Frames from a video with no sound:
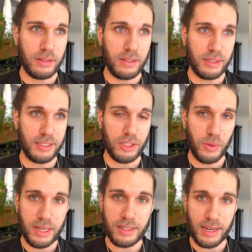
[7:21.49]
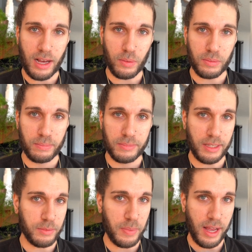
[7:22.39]
the situation now
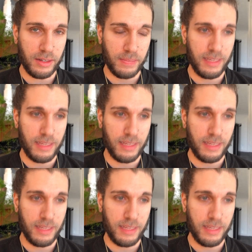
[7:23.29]
seems bad.